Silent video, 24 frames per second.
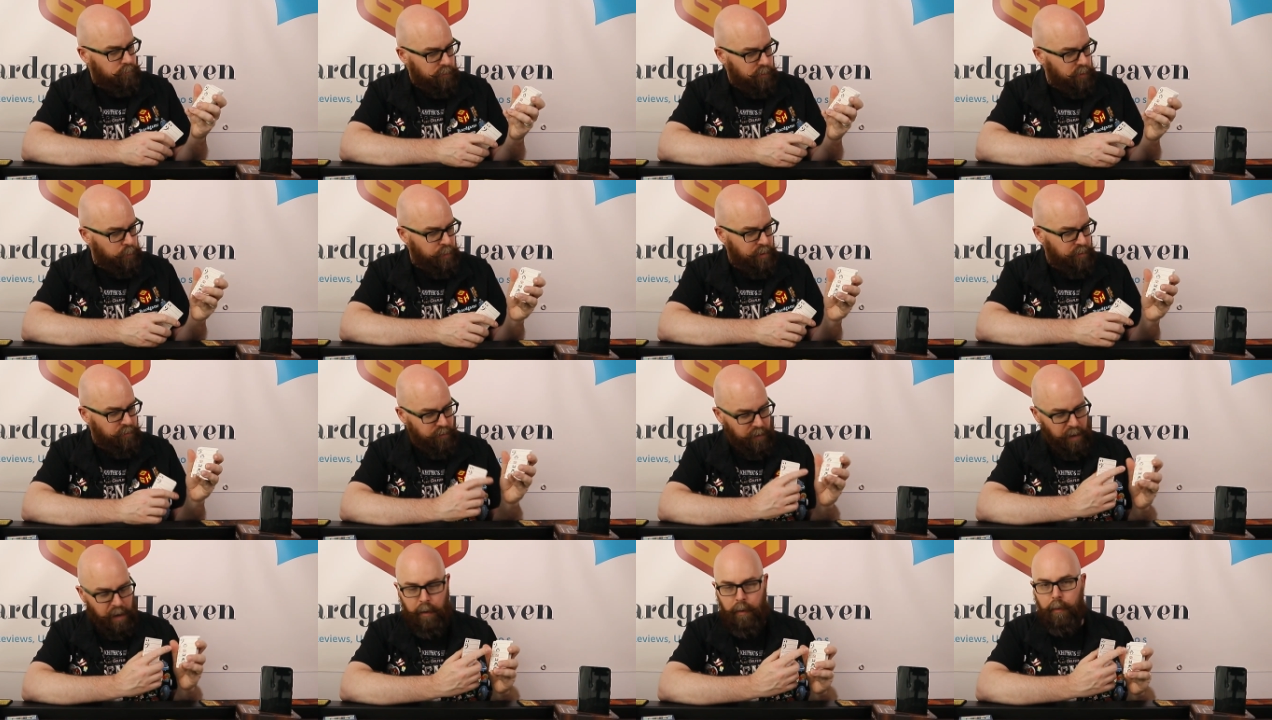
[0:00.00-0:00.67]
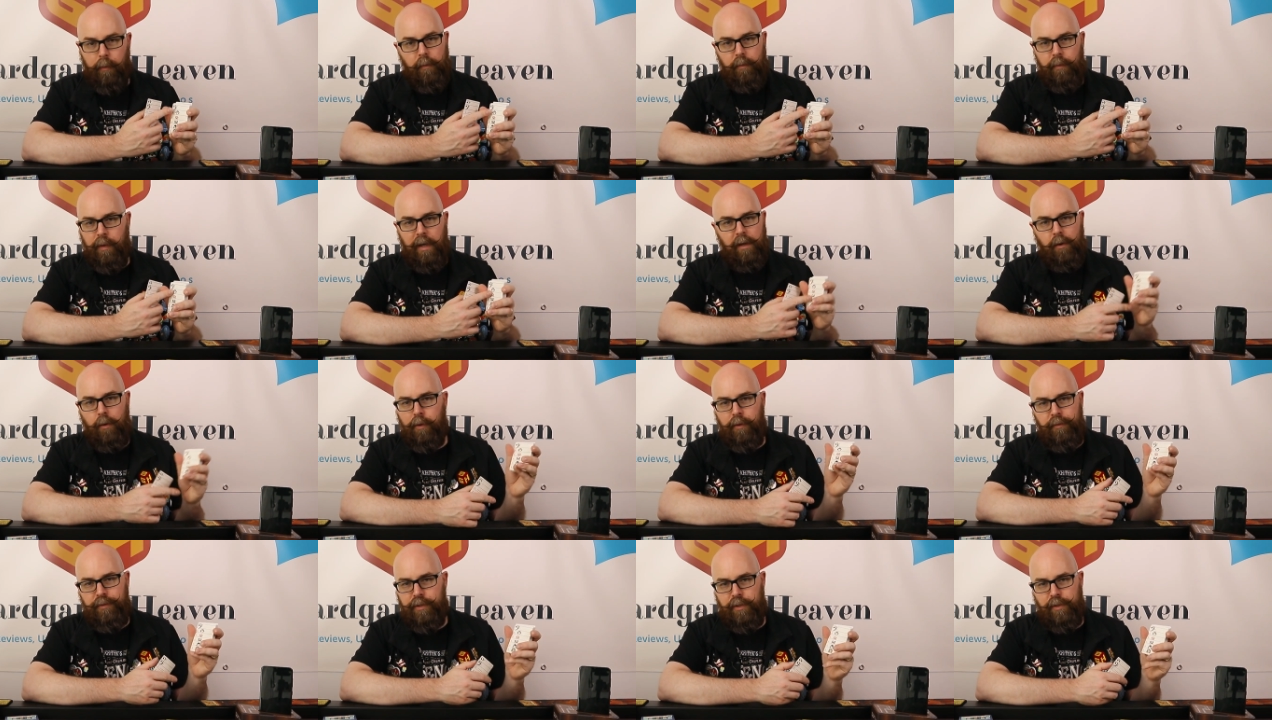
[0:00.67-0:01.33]
to be fair, they
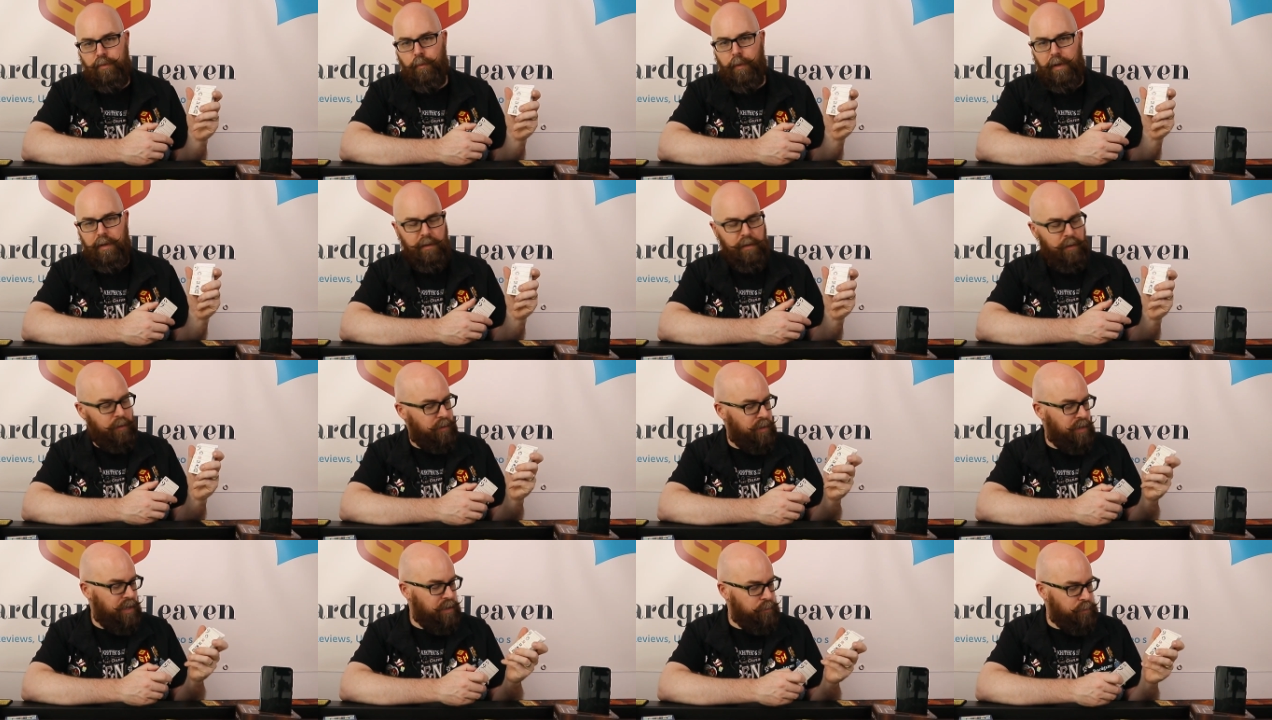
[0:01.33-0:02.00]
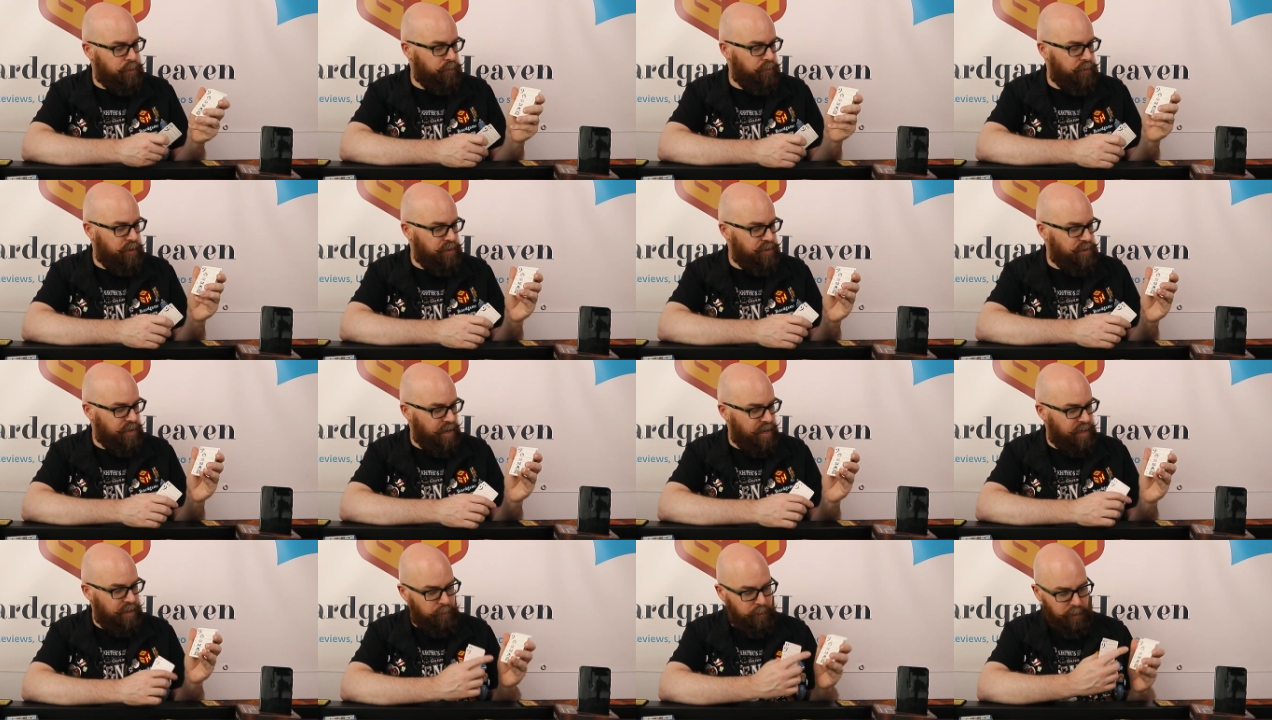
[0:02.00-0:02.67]
could have just written the names of these
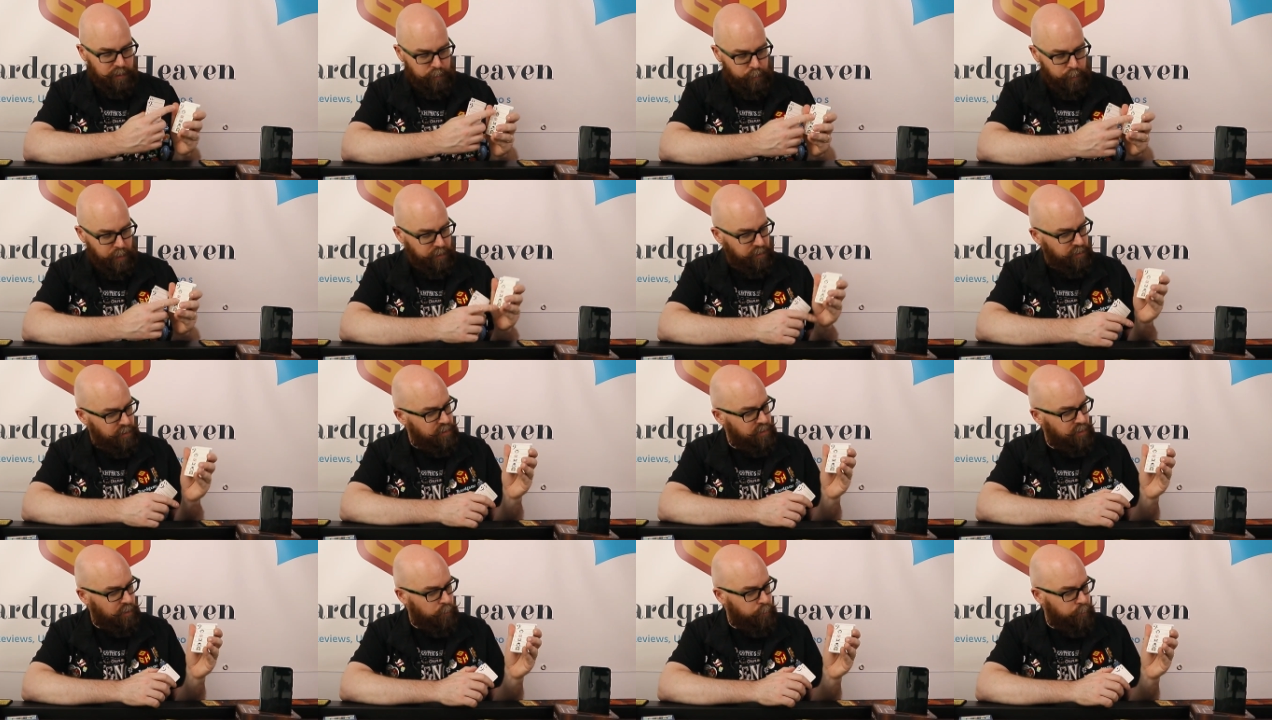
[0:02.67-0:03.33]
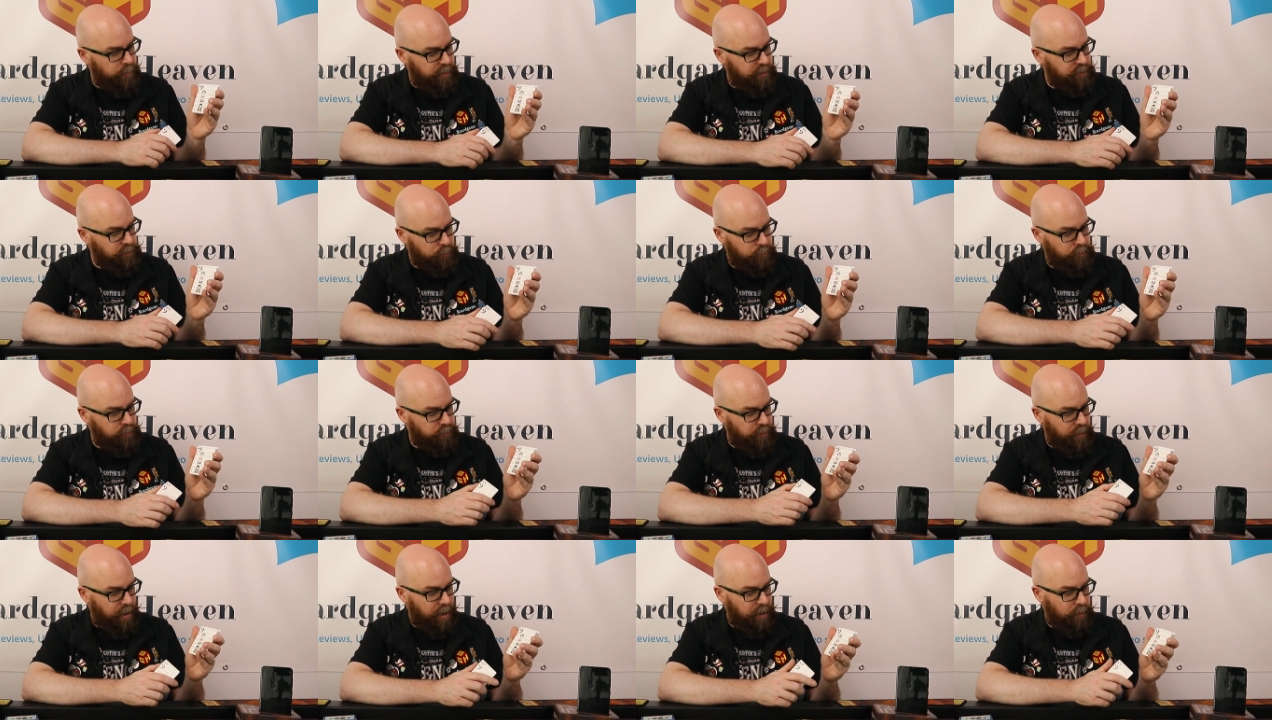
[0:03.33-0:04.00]
animals, but these are pictures
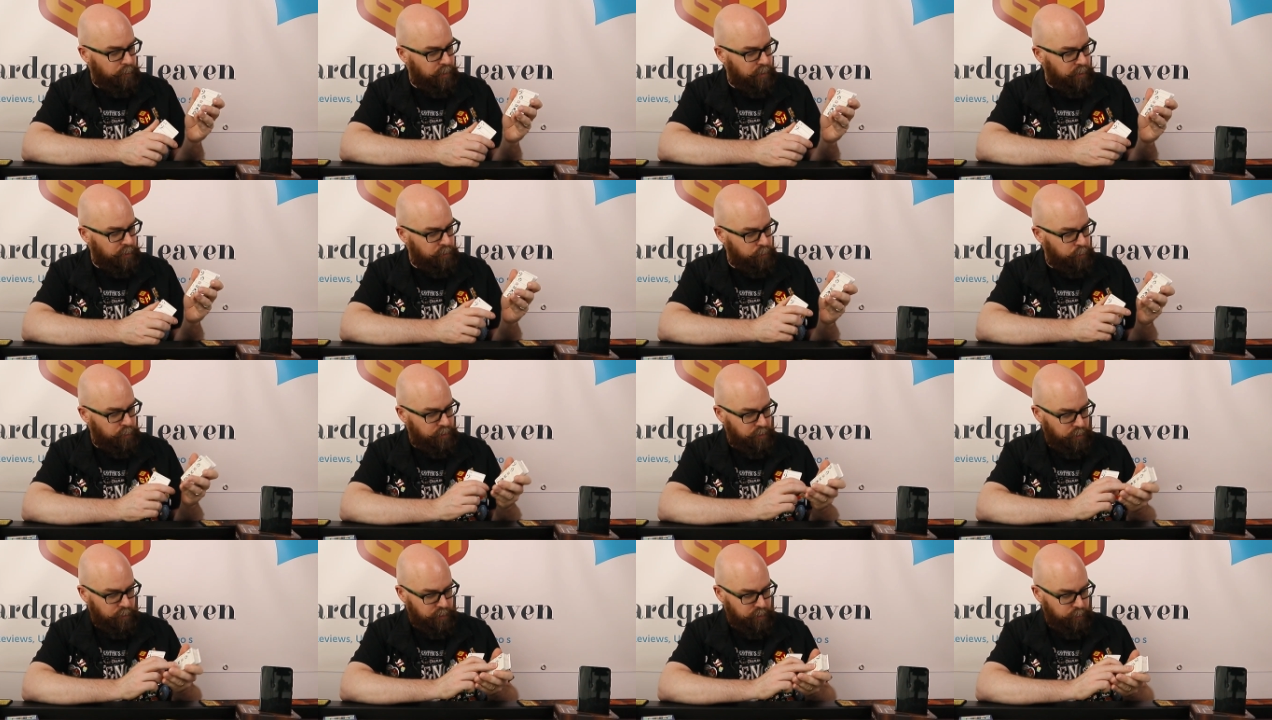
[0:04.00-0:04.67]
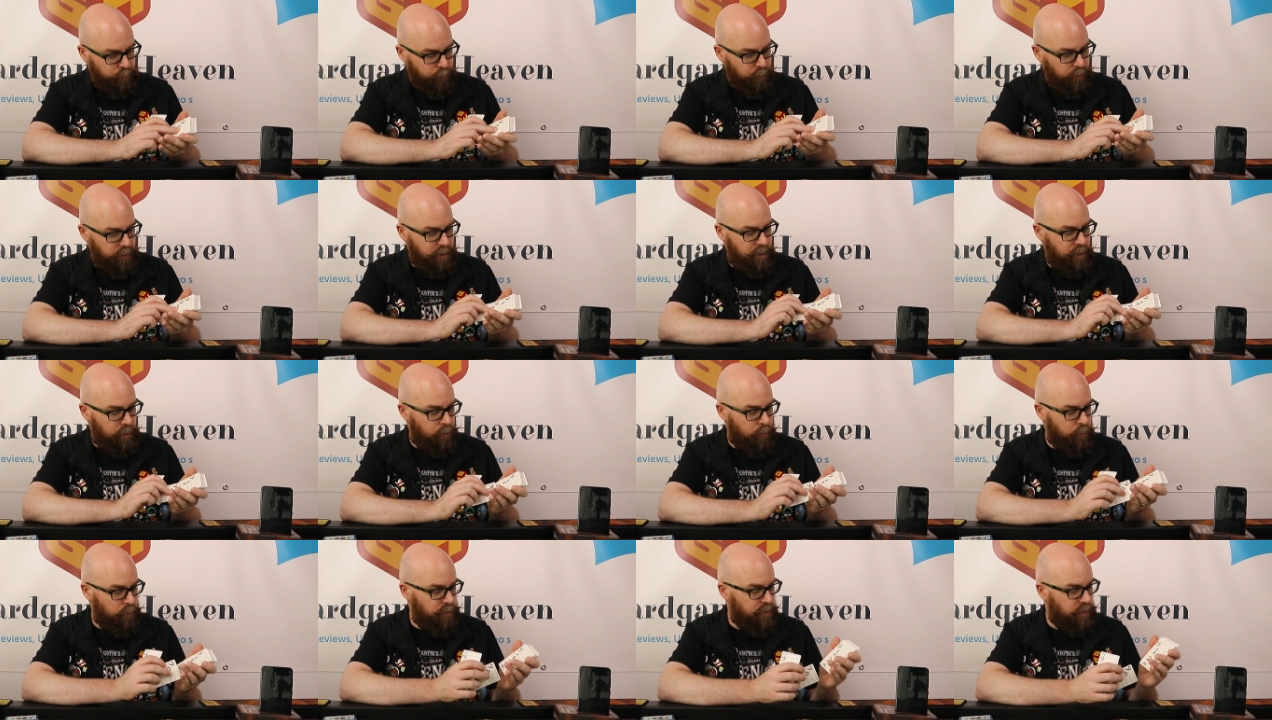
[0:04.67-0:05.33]
of animals, which is pretty
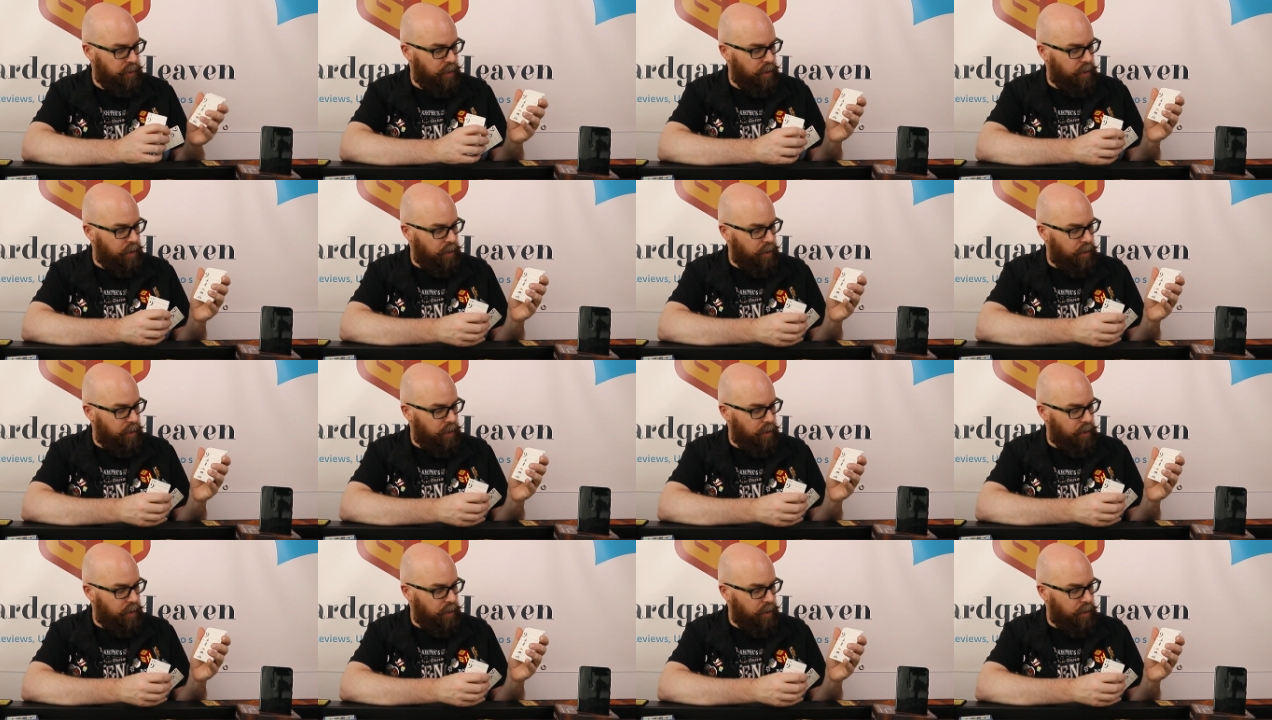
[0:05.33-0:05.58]
cute.